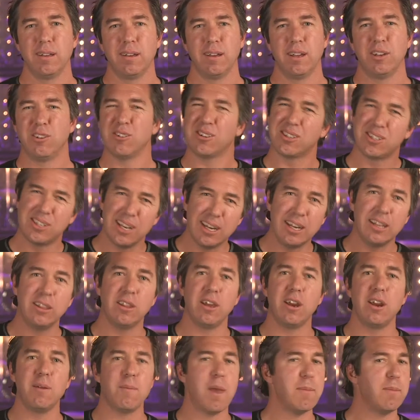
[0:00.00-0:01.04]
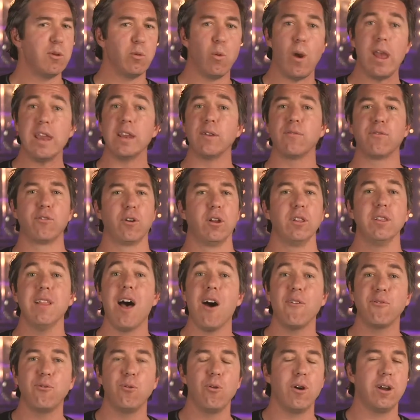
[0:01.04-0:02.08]
and you're sitting there, maybe waiting for a
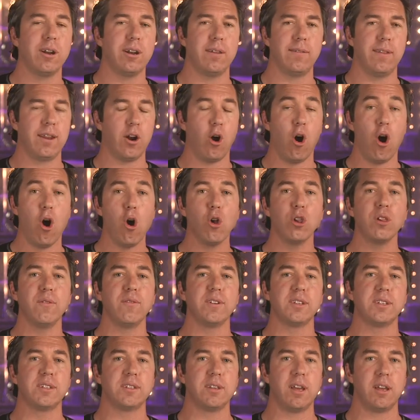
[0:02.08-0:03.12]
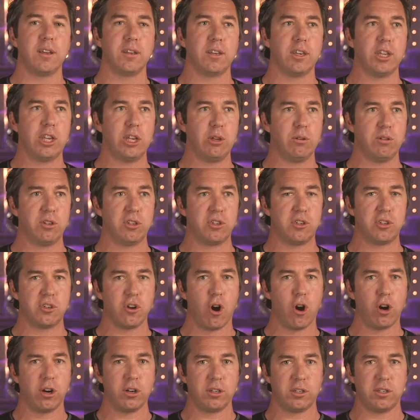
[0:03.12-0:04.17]
loved one, and then all of a sudden you
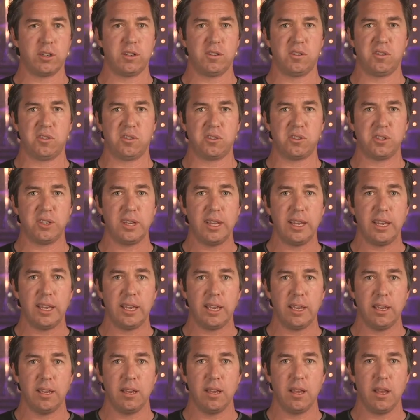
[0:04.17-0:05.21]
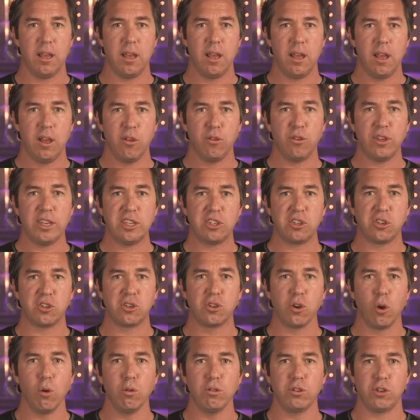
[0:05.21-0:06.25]
start to see these
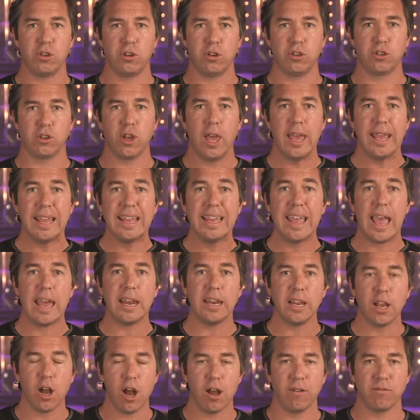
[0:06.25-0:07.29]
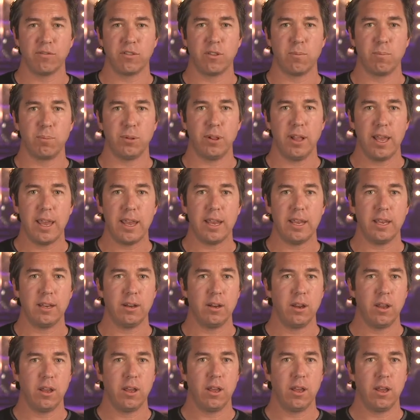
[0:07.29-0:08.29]
soldiers getting off the plane,